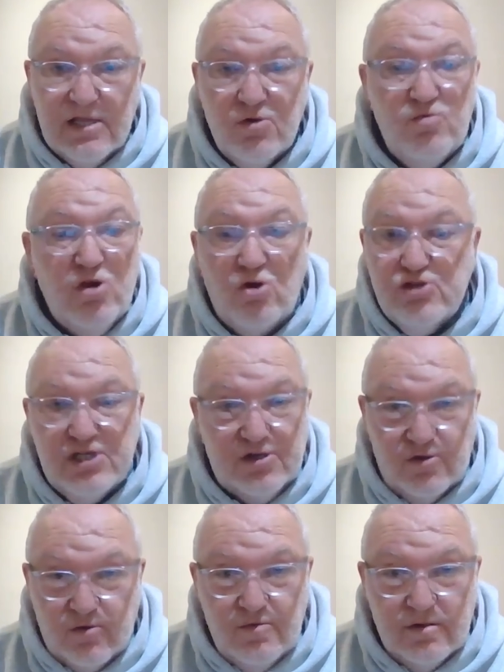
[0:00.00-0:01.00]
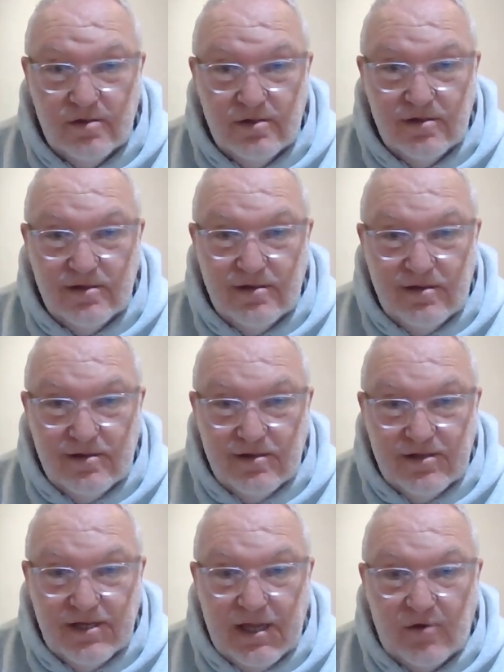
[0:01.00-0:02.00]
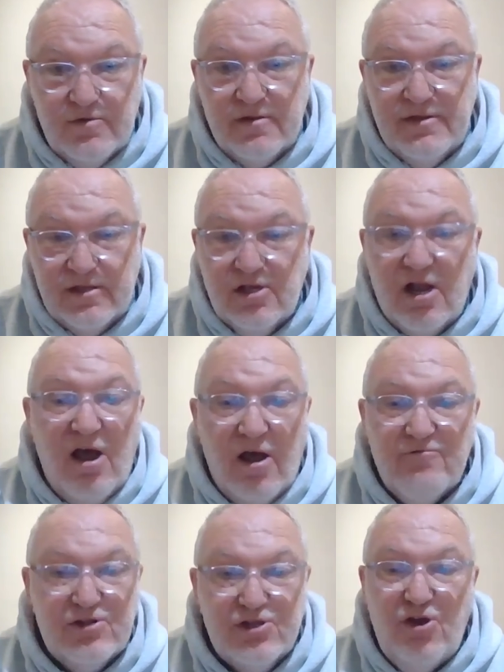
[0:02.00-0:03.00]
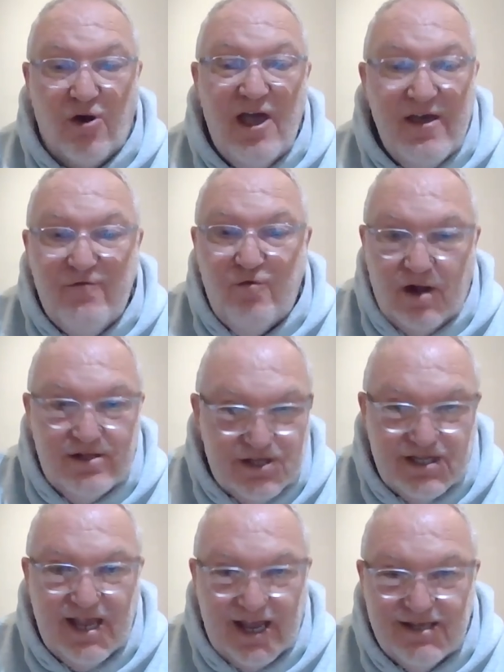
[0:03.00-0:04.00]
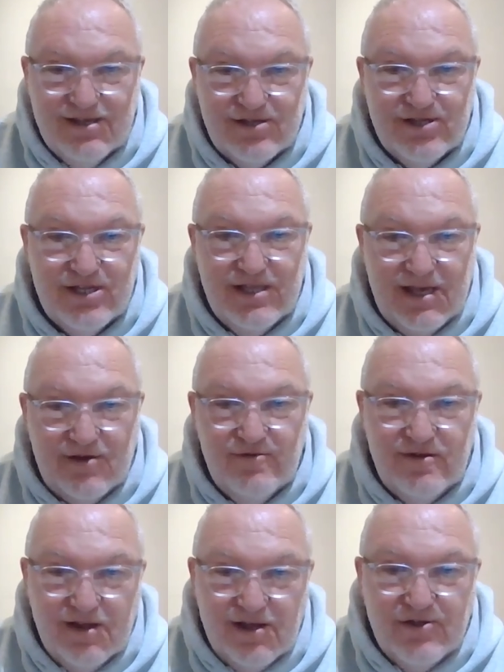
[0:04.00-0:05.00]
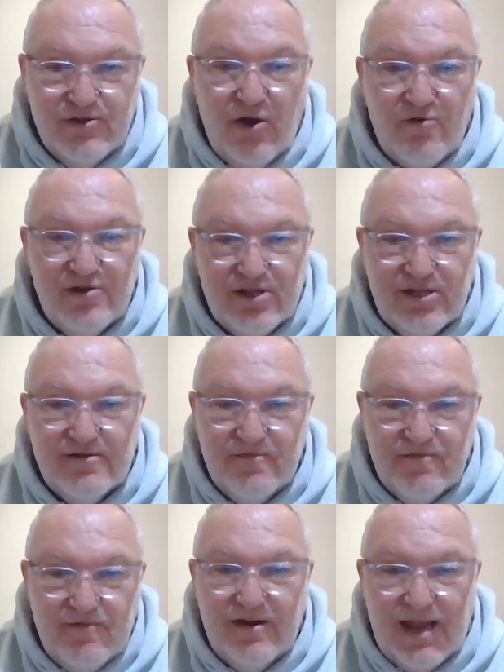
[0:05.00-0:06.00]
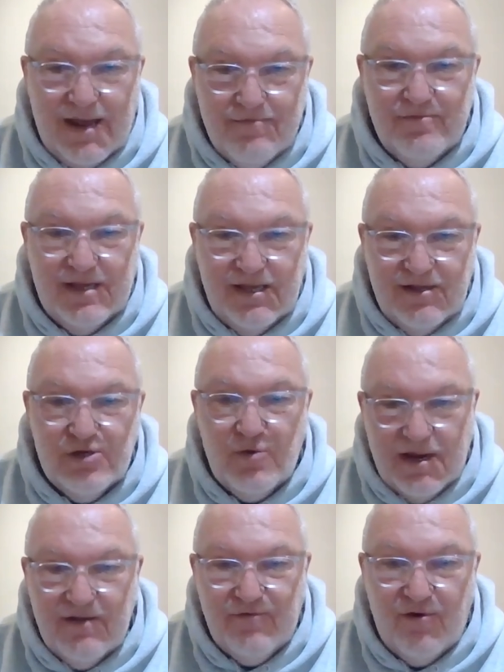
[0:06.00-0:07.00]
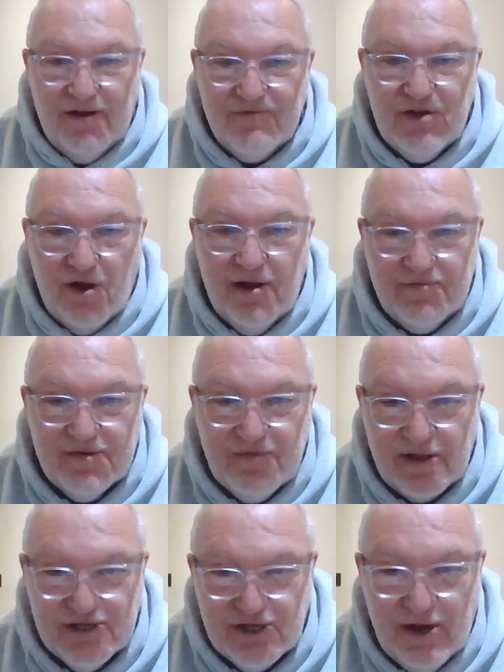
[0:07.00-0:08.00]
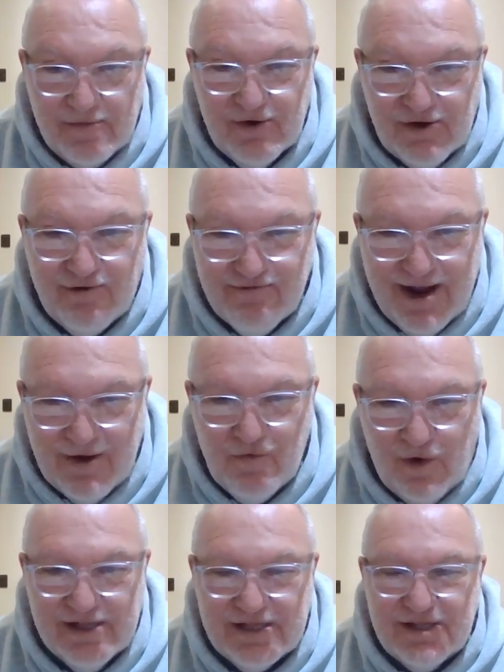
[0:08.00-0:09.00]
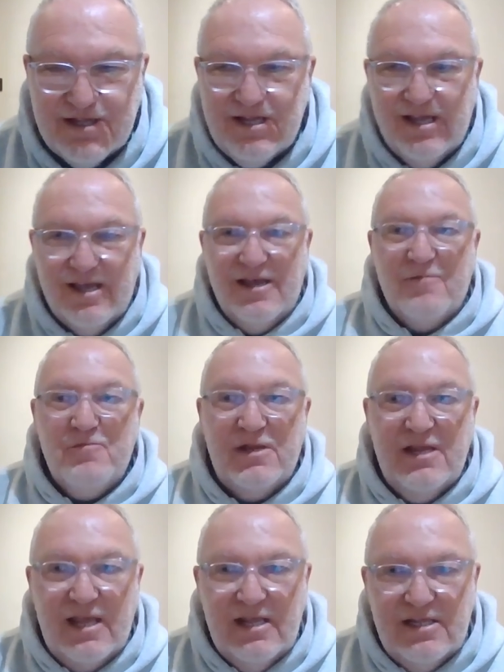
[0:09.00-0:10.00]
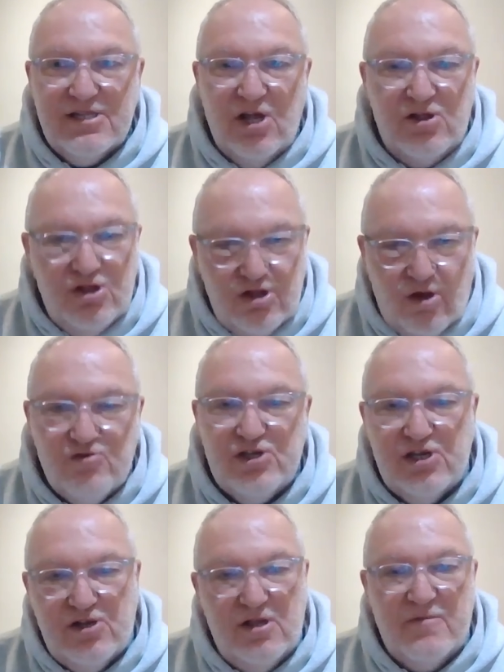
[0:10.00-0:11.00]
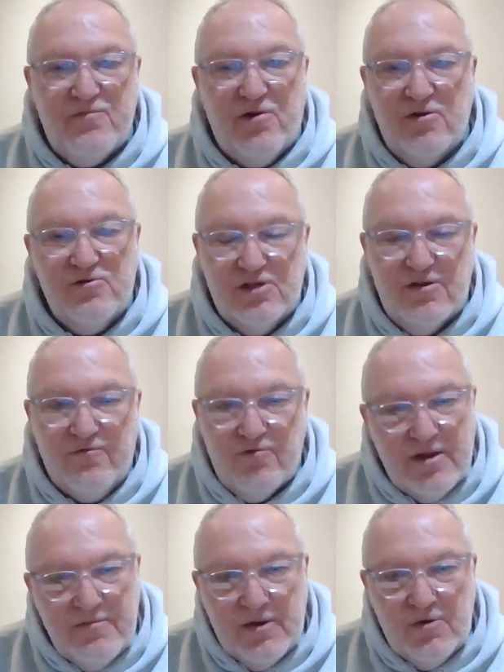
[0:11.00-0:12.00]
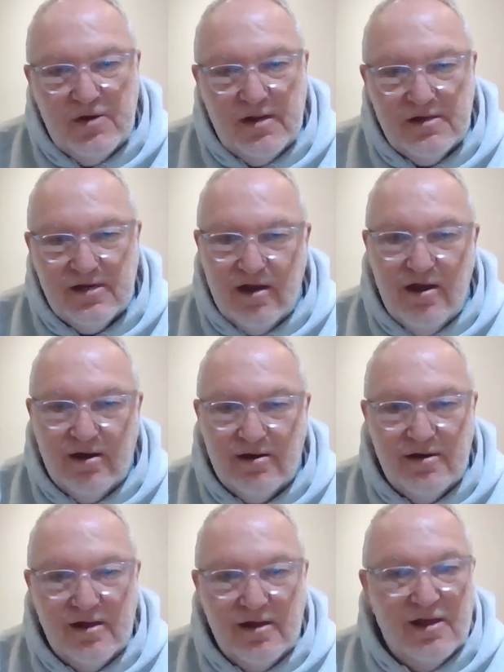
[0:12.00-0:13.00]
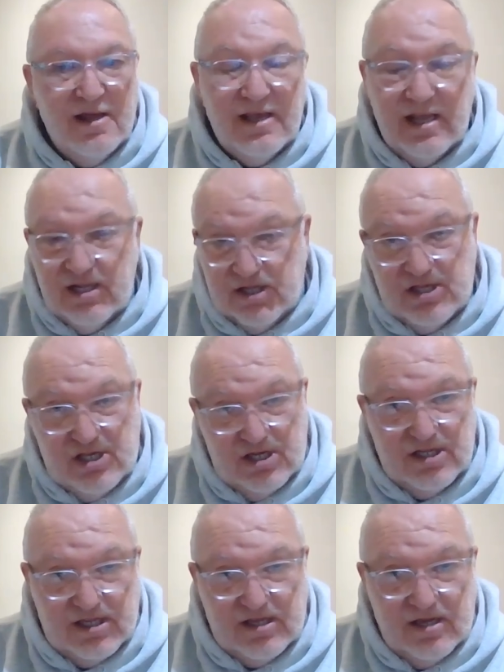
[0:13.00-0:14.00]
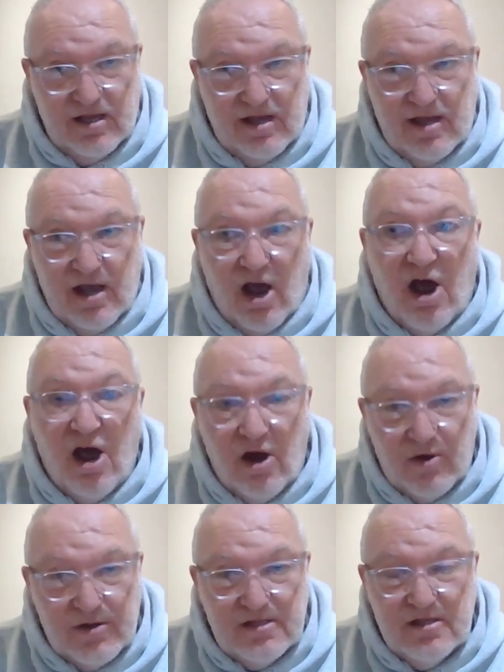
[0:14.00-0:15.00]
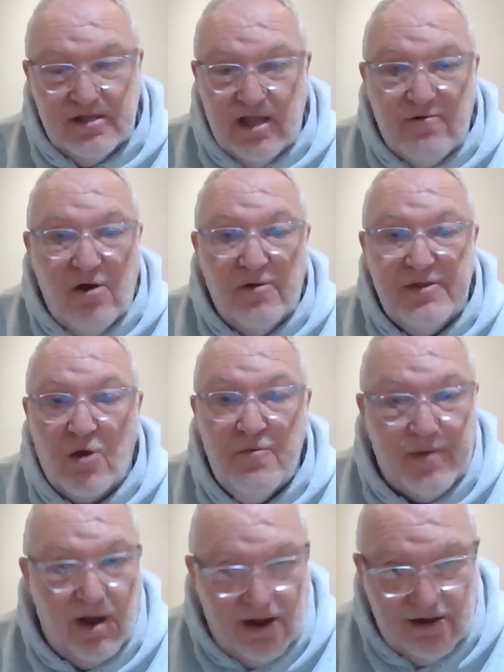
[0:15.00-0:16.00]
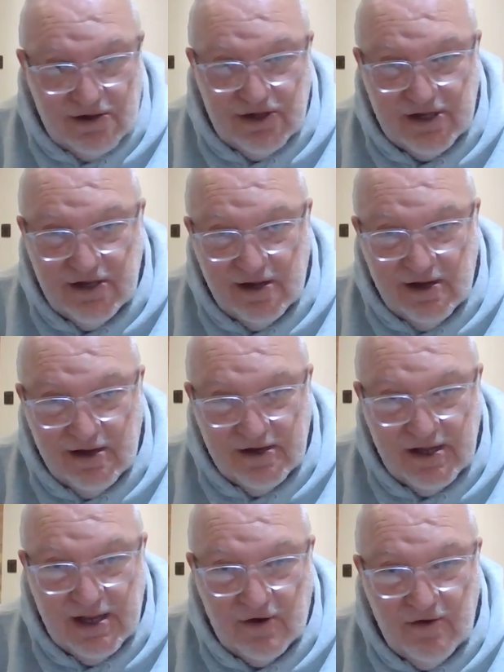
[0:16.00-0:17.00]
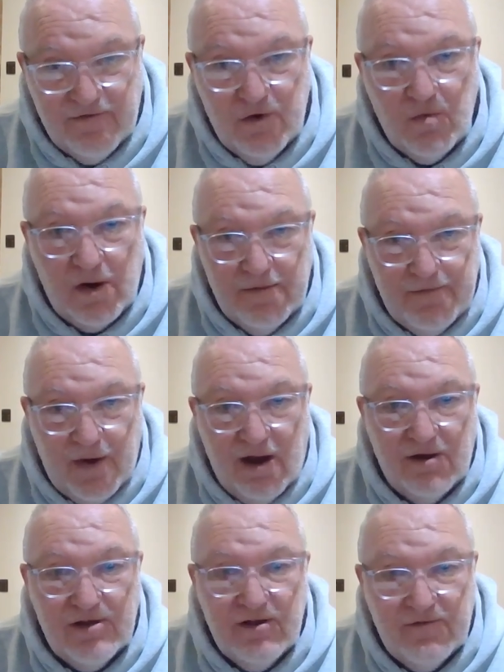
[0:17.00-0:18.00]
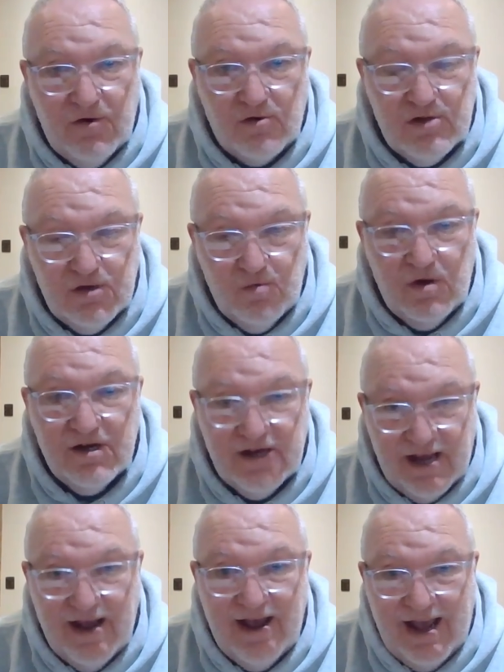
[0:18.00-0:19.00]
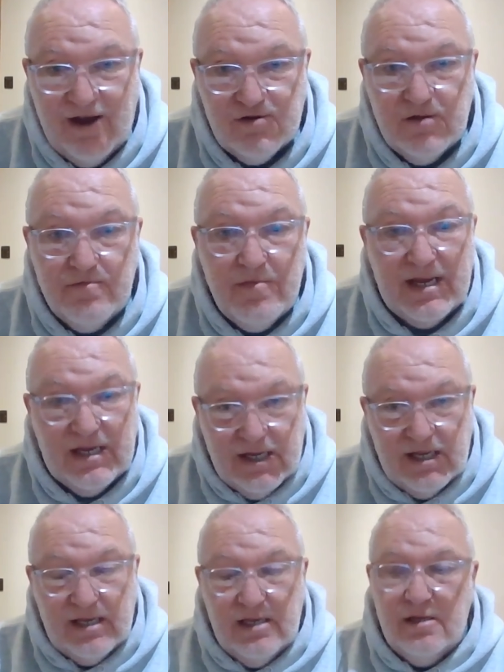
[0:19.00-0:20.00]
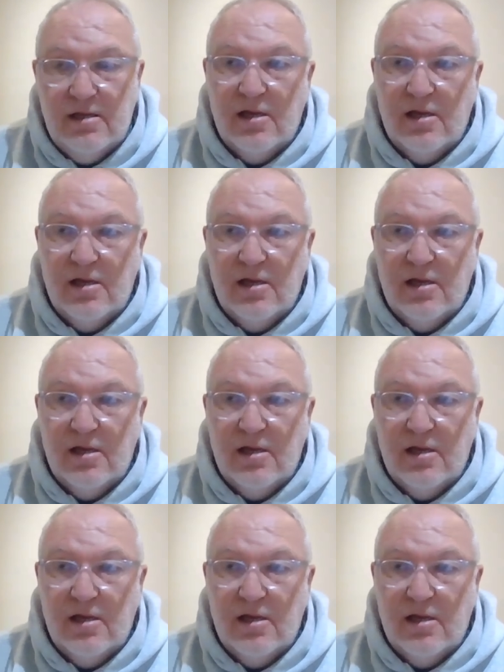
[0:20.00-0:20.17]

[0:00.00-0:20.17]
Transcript: It's all logical. You know, the car is not F1 standards. You know, Norris had slapped me 25 times by the time I got round once. But it's a logical approach of rebuilding a car. It's just harder. There are no parts. You know, if you want a part, you've got to work out how to make it.